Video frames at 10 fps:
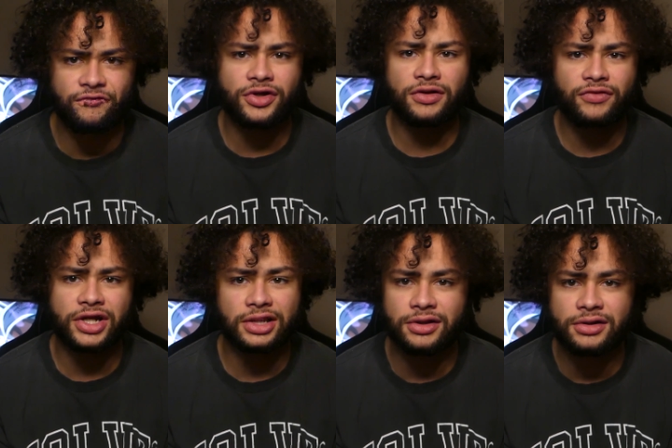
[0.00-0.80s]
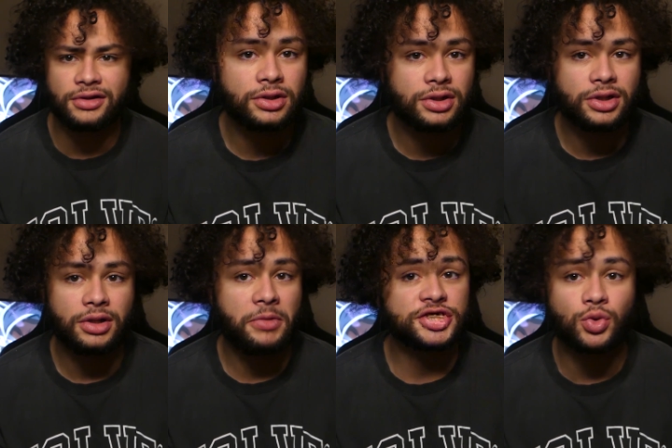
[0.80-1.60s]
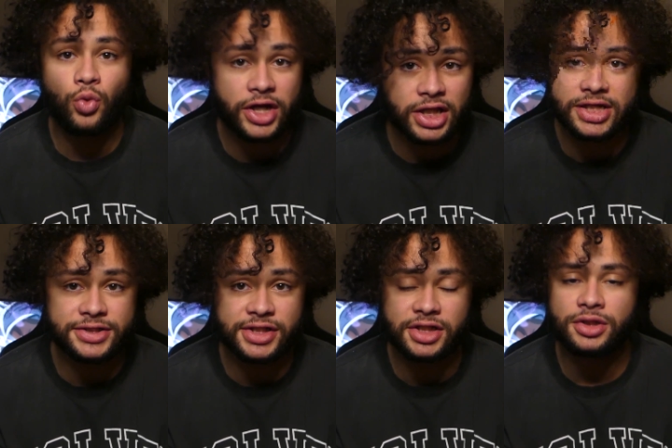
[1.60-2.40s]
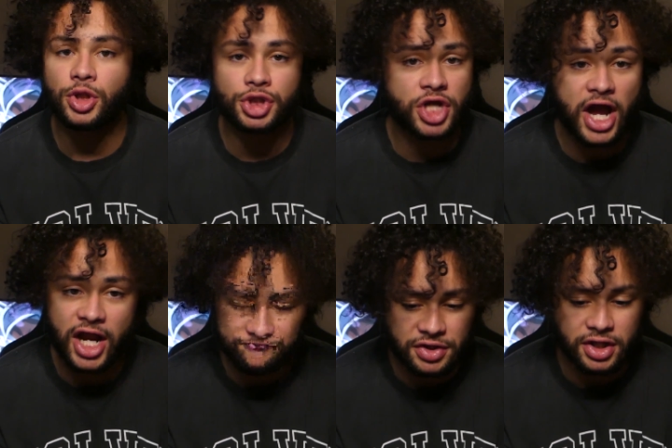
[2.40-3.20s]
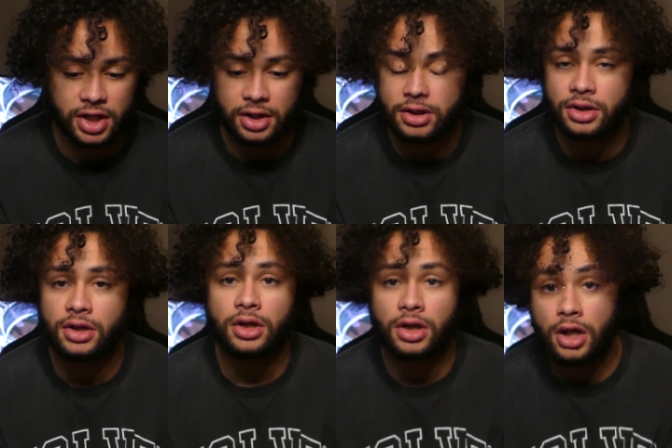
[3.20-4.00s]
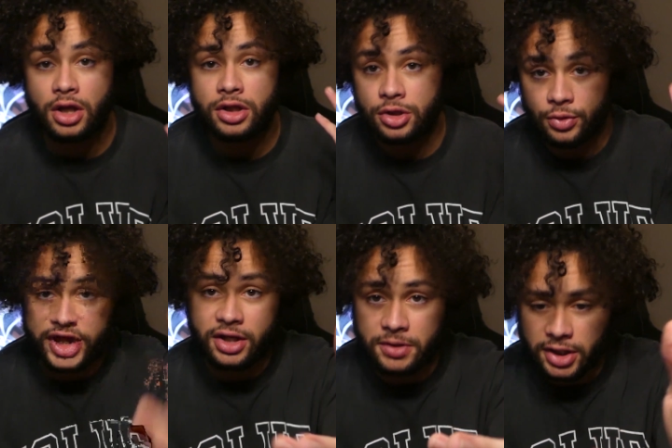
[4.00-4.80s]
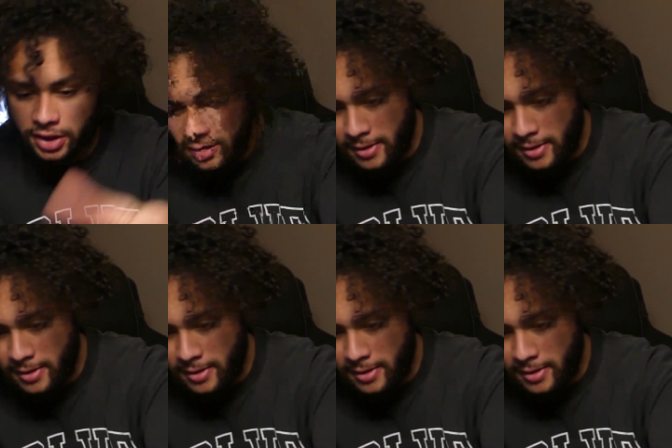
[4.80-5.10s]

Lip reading: If you're fucking, it makes it wicked easy. You can track everything. You'll thank me later.